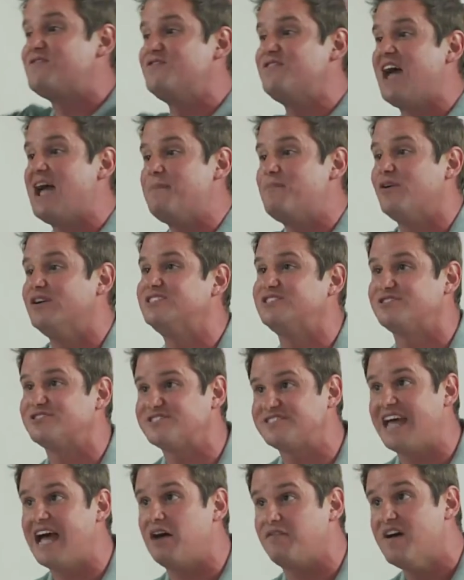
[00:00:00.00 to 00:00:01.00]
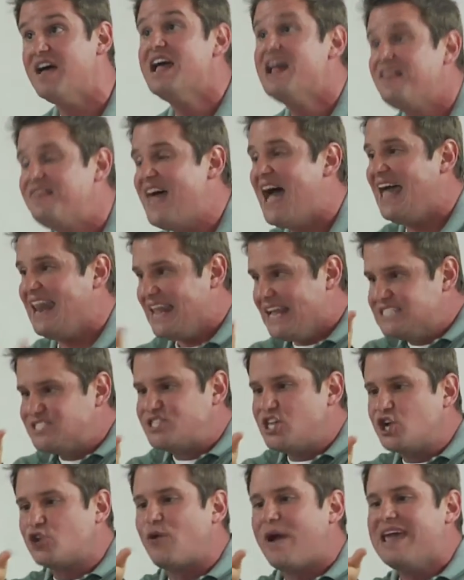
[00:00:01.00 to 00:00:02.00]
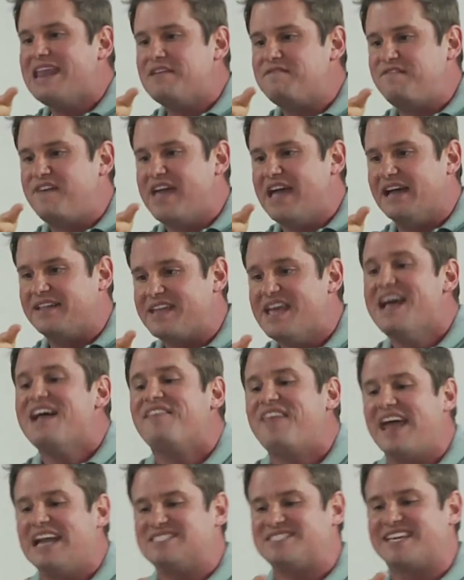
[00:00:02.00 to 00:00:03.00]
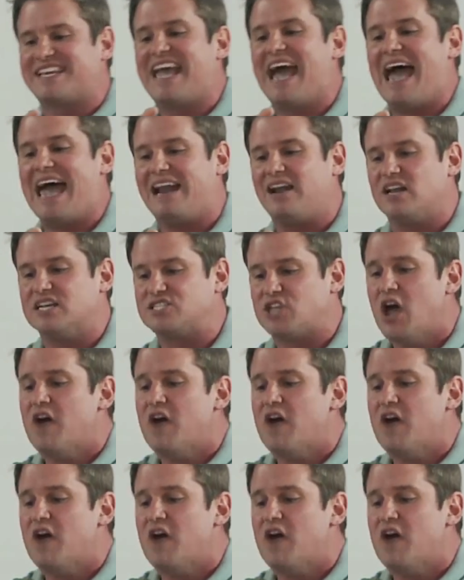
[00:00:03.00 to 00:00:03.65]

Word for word: your neighbor as yourself. That is the great event that is the catalyst